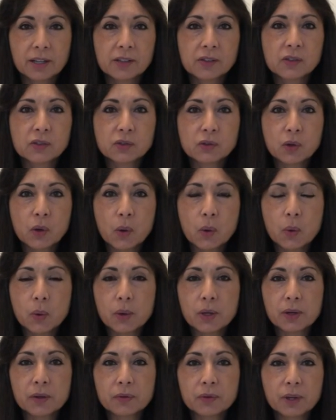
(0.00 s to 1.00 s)

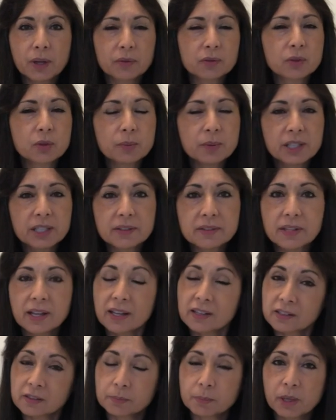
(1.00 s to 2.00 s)
So if you have too many
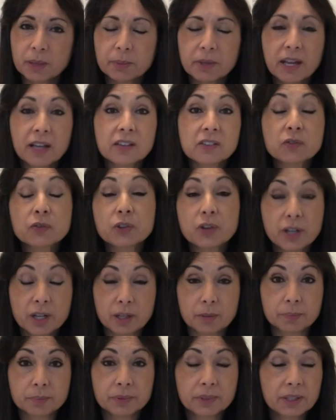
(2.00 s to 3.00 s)
tasks, maybe ask for
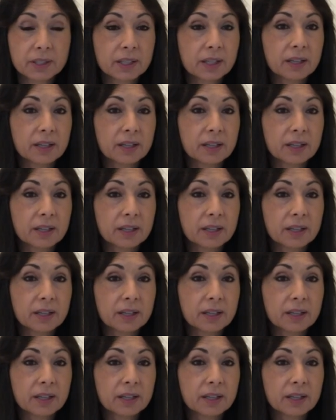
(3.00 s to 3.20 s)
help.